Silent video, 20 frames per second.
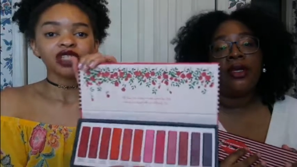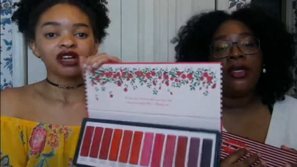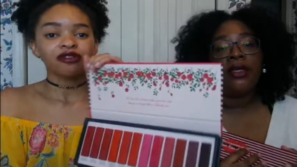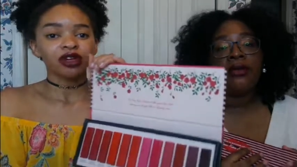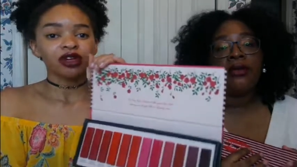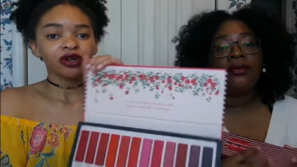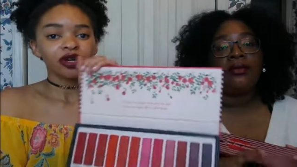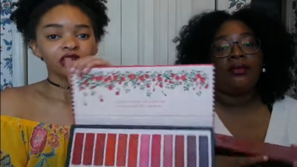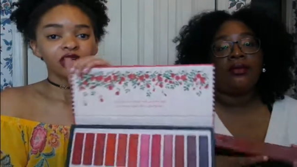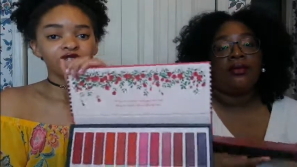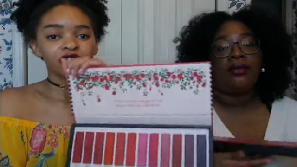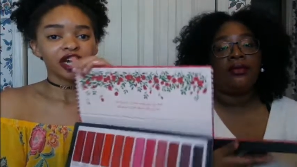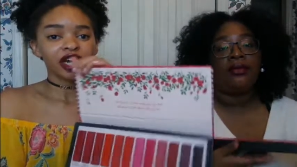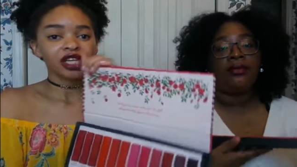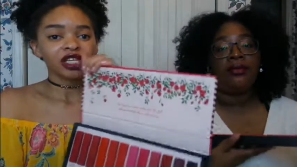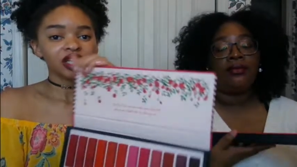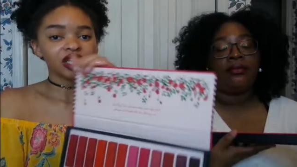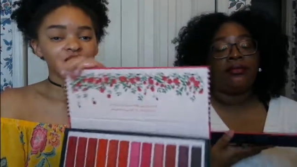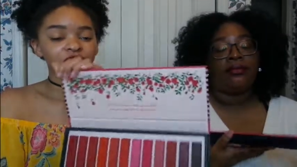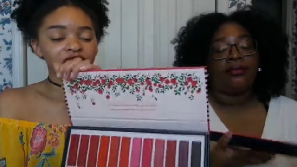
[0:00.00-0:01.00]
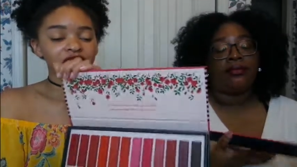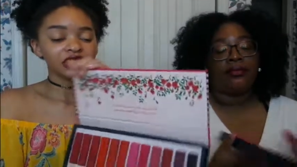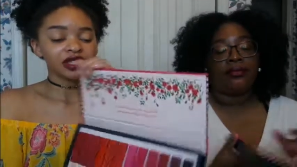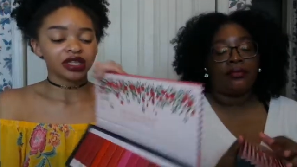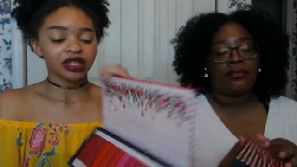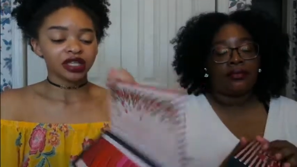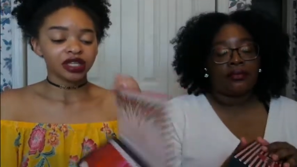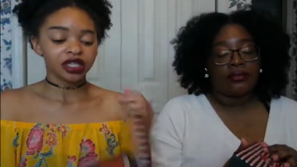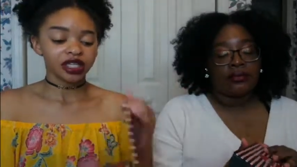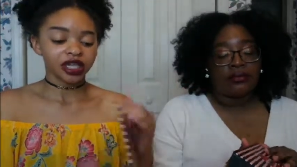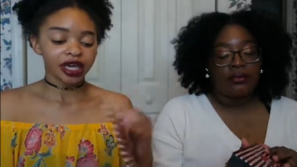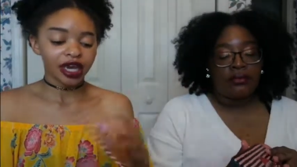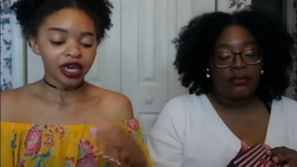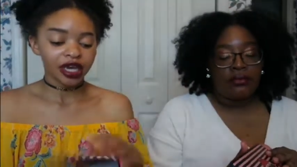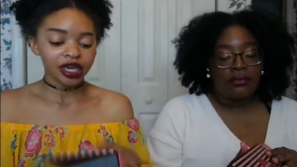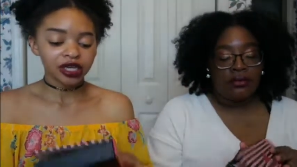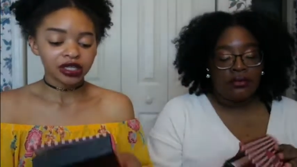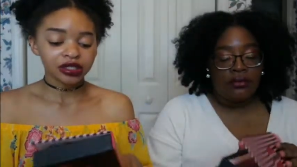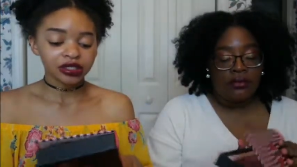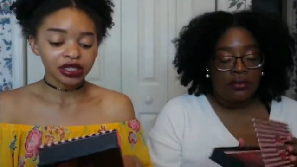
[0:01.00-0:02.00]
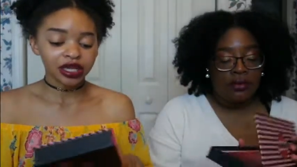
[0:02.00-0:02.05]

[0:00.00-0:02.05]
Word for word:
Speaker 1: definitely going to try and keep these in the case.